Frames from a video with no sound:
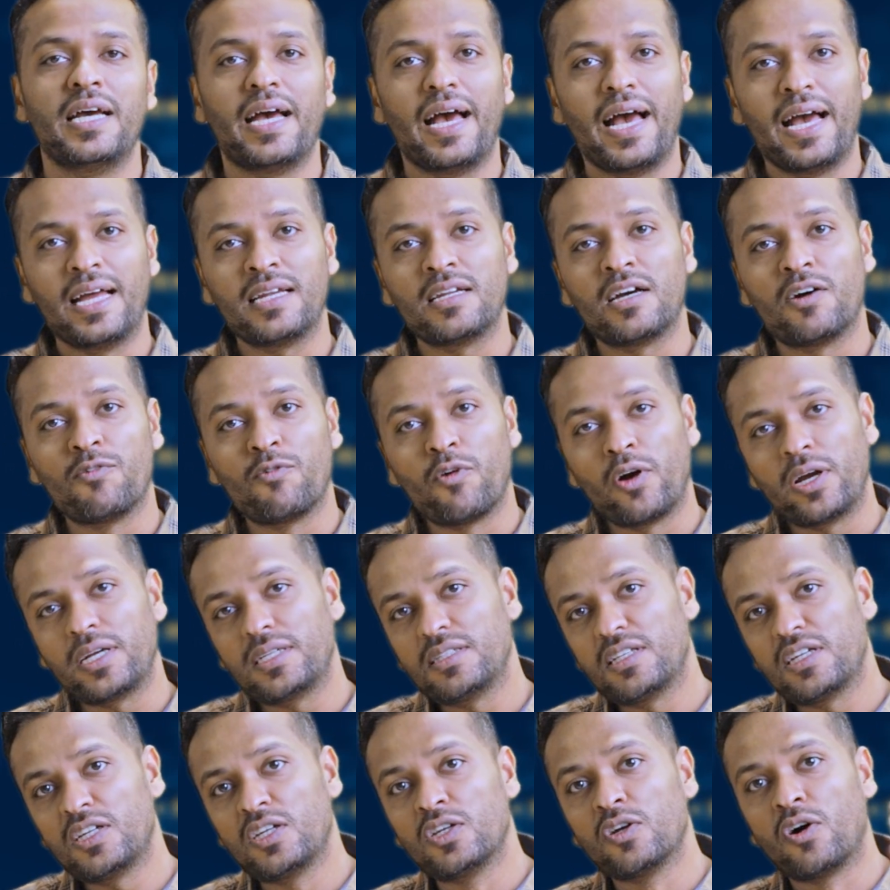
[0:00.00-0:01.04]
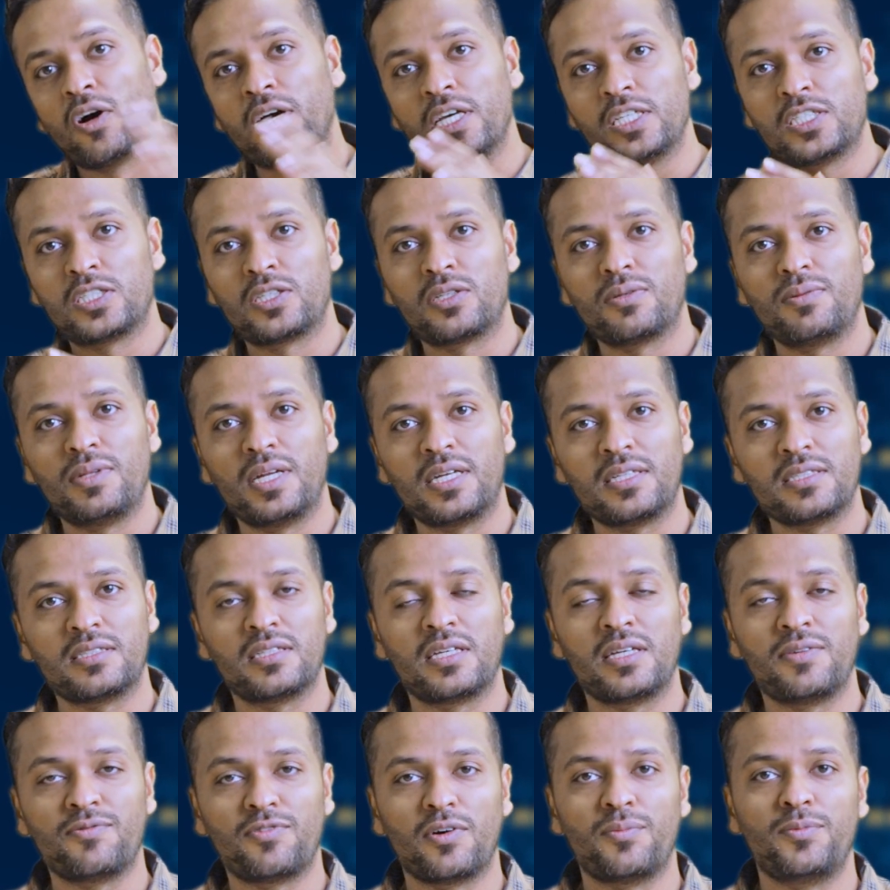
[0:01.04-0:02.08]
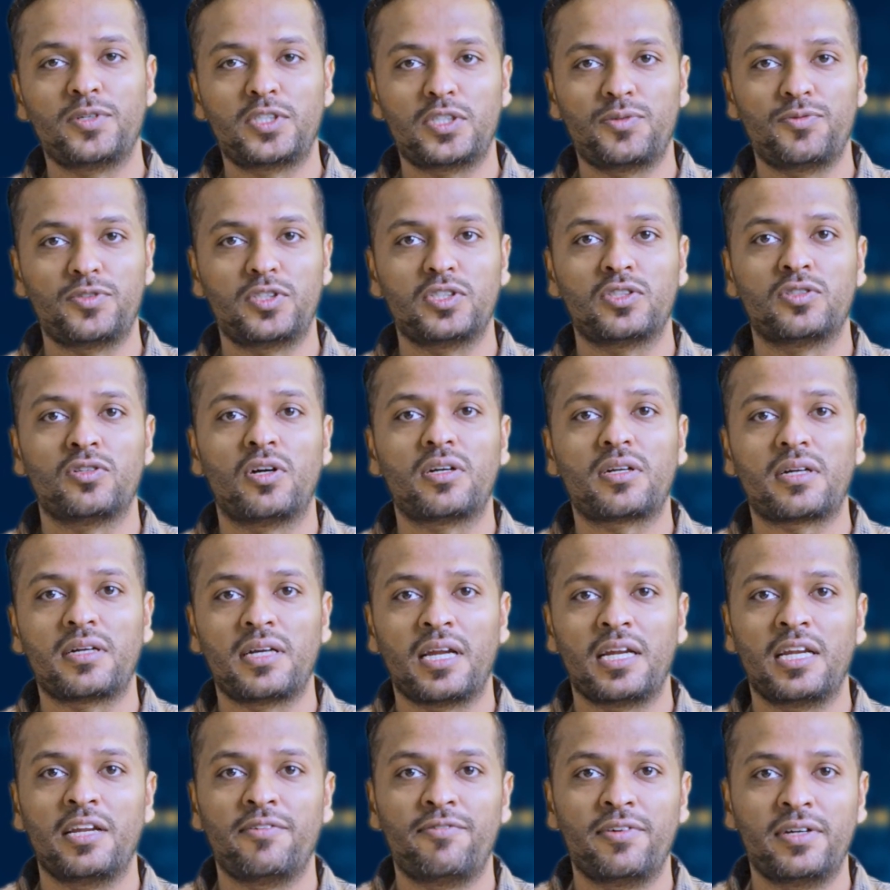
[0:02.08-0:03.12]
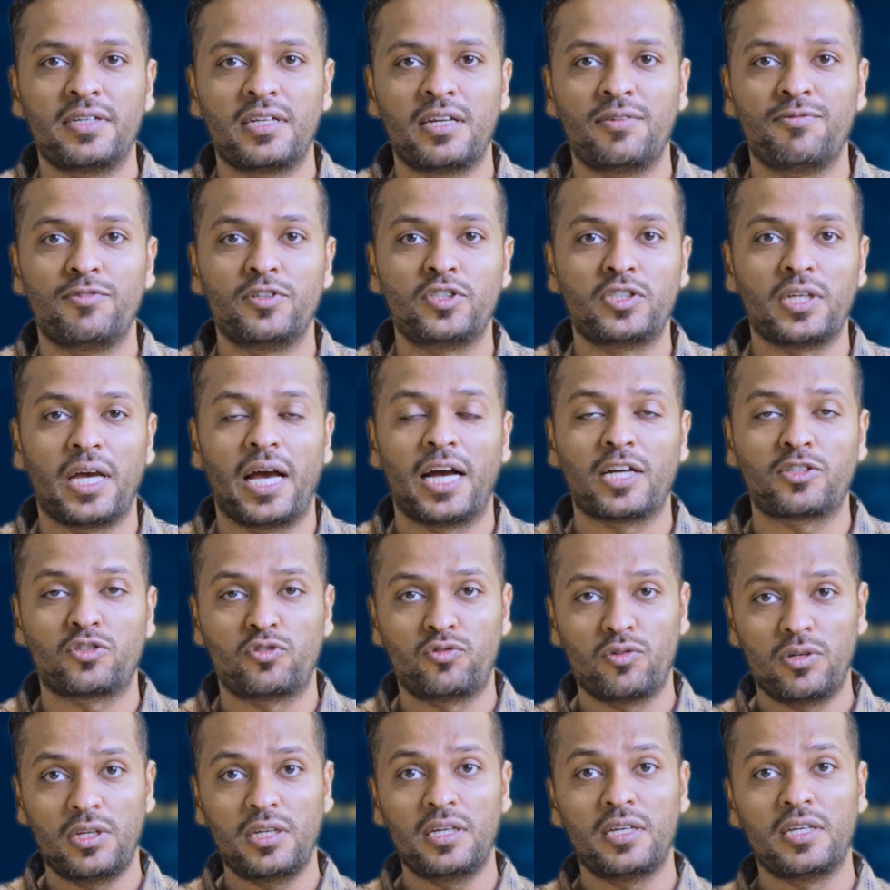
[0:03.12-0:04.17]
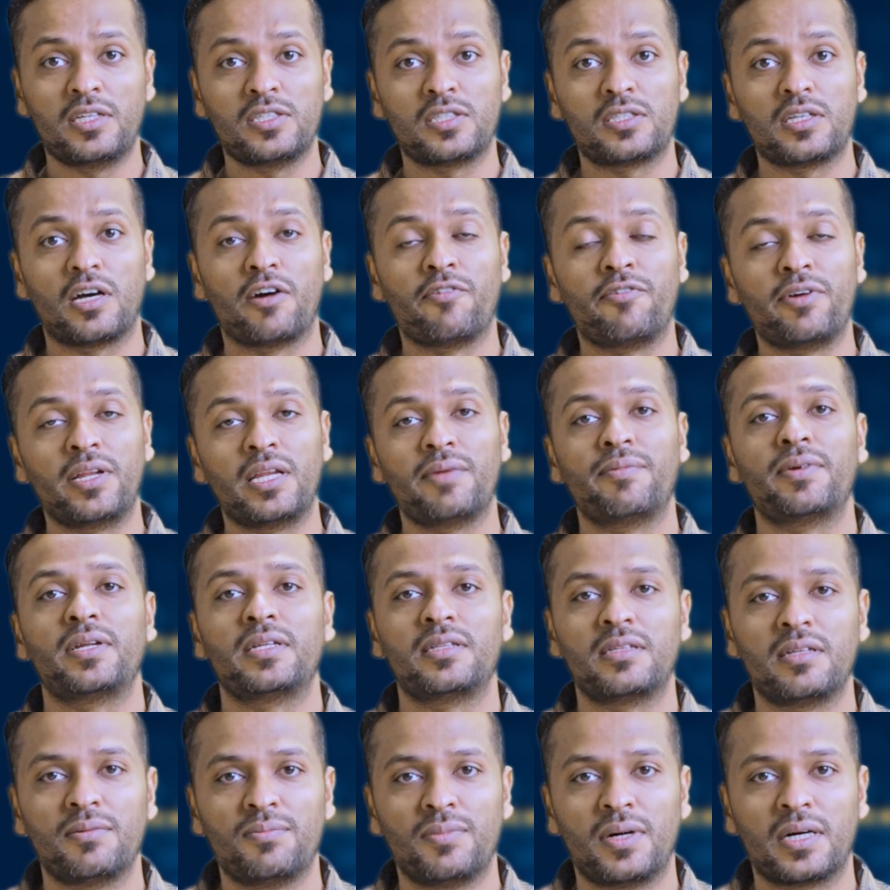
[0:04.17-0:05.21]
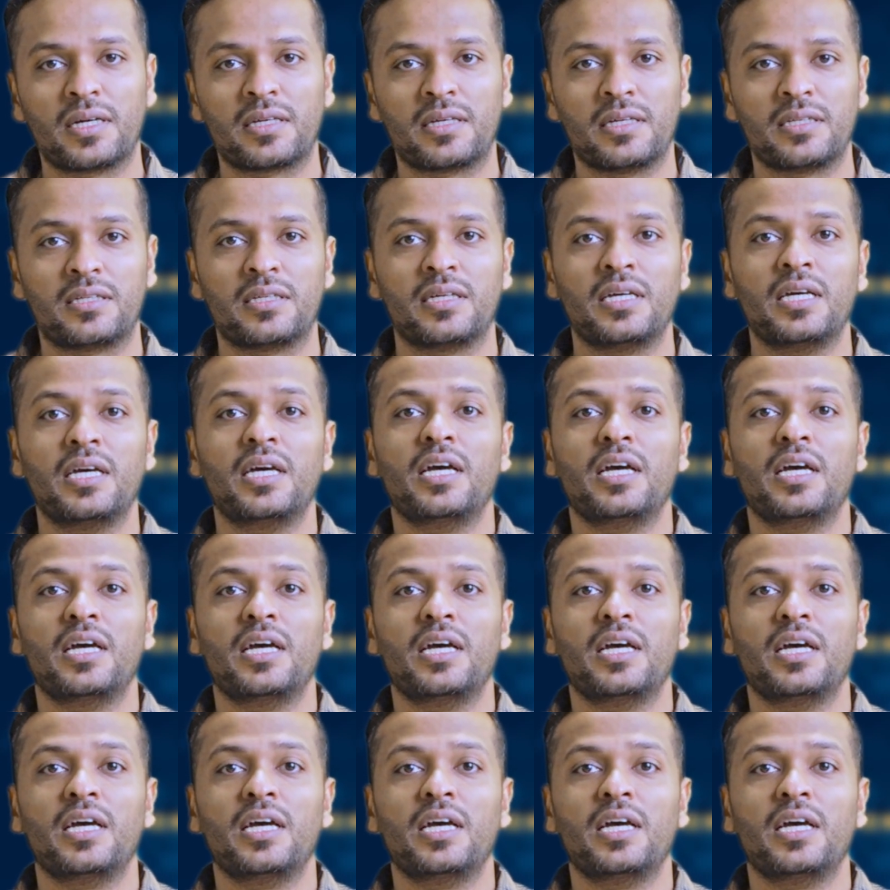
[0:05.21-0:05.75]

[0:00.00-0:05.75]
and avoid the noise, that is the information which is not relevant and which actually is available in the market.